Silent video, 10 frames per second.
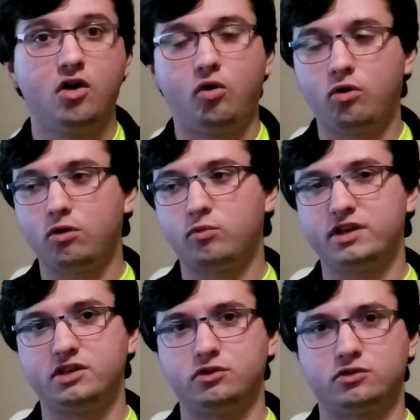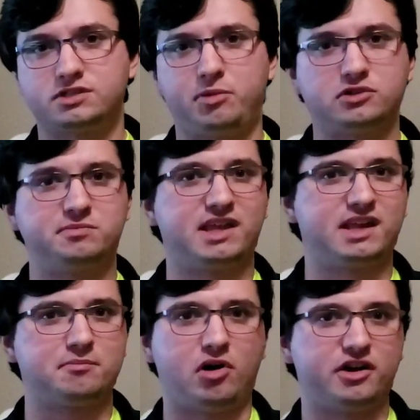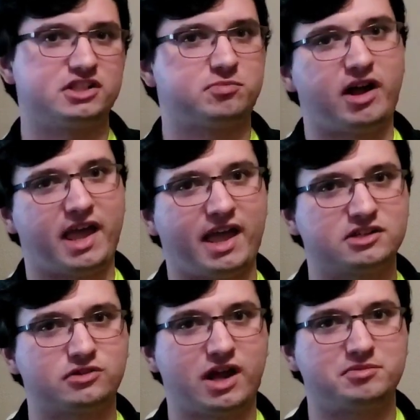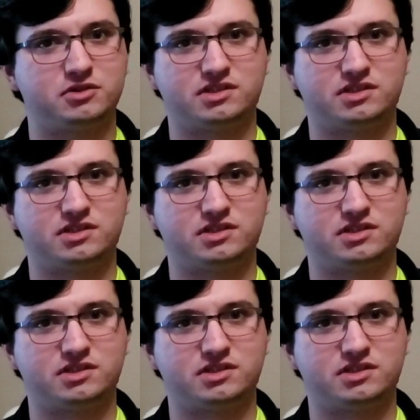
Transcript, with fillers: or when you're supposed to be getting punished by hand traps,